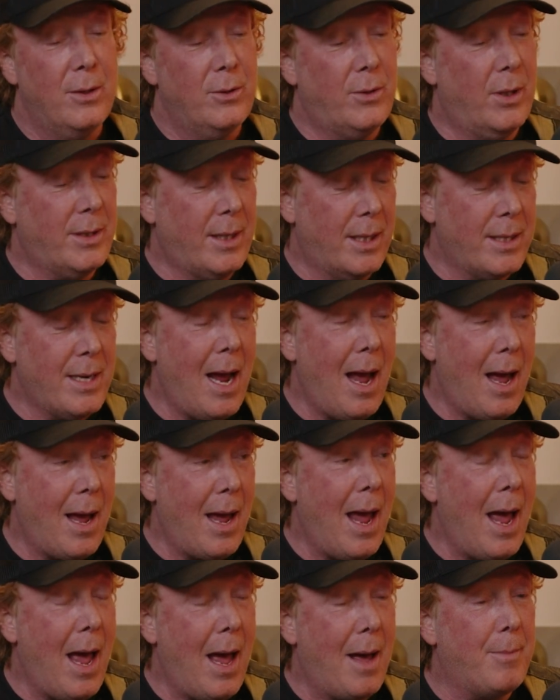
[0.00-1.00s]
So I said, yeah,
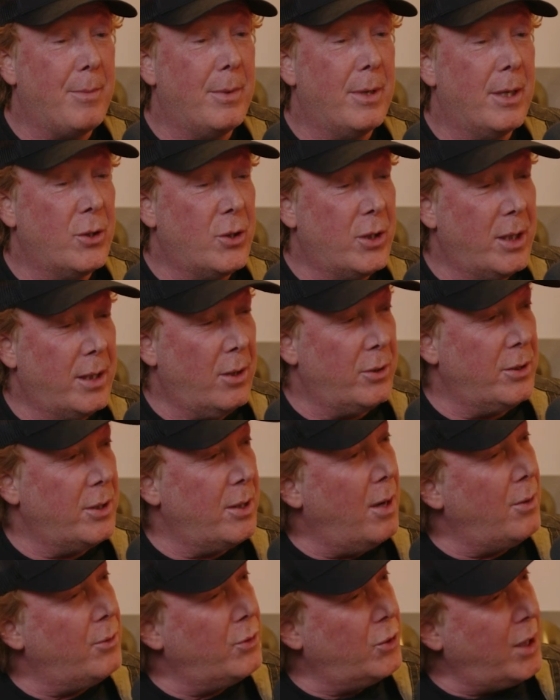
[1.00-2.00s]
I am. And she goes,
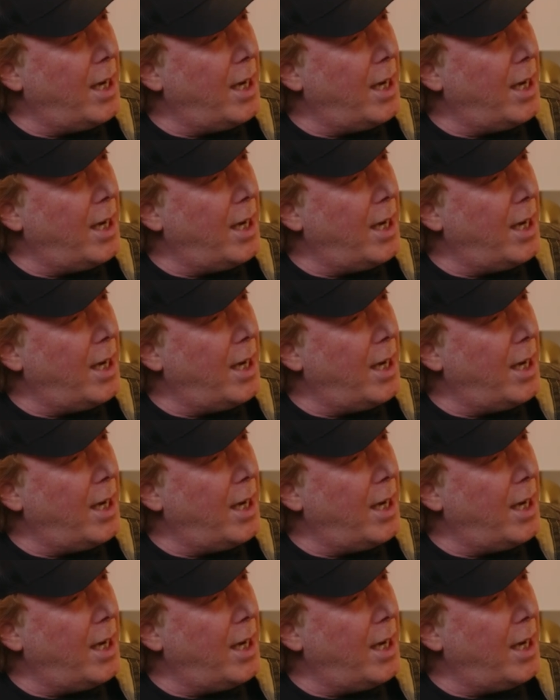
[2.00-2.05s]
I was